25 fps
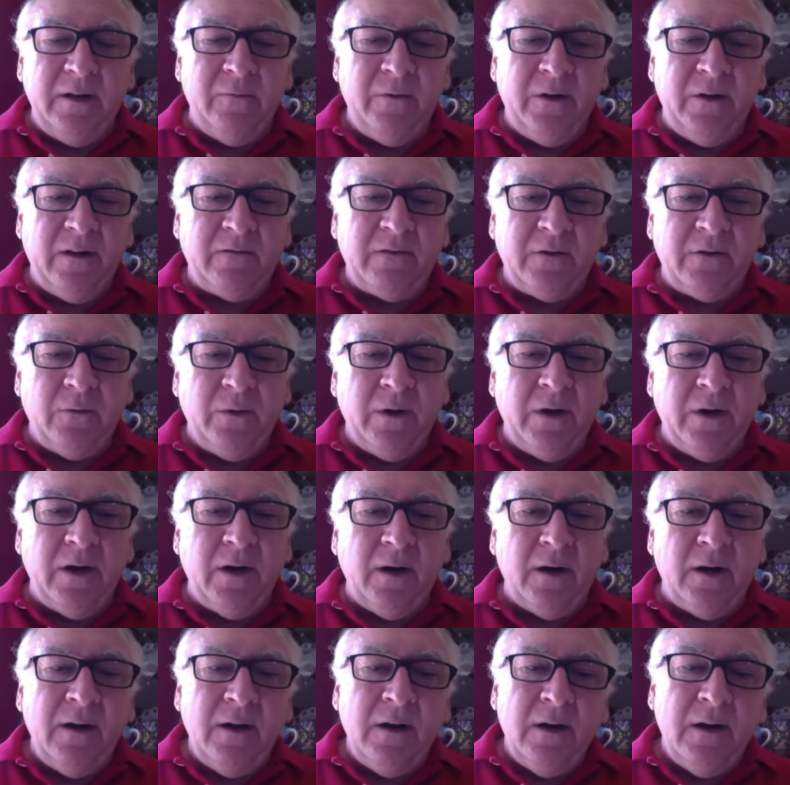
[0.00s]
We have to
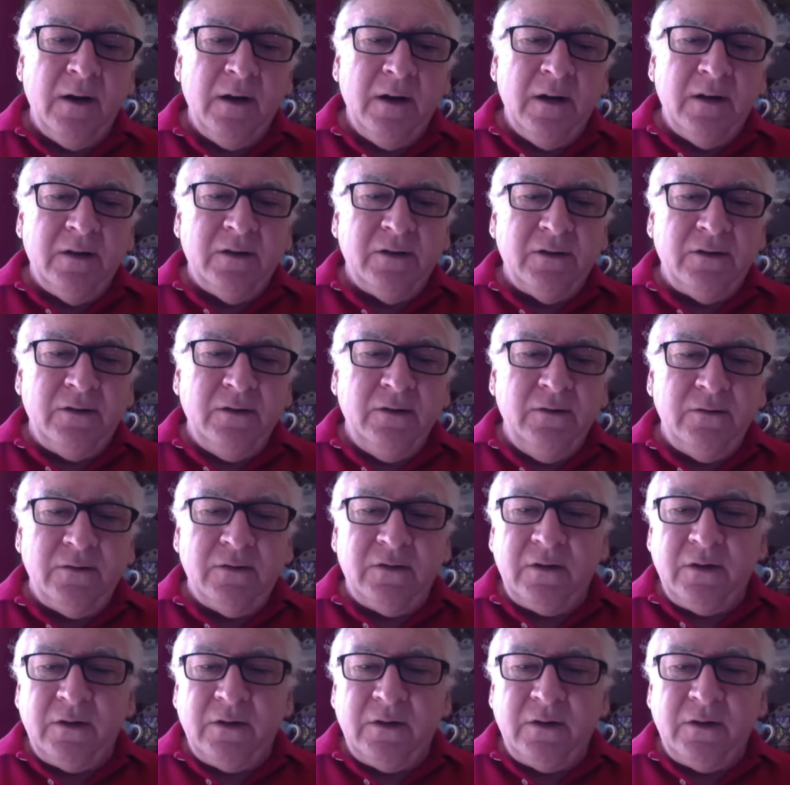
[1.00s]
wear suits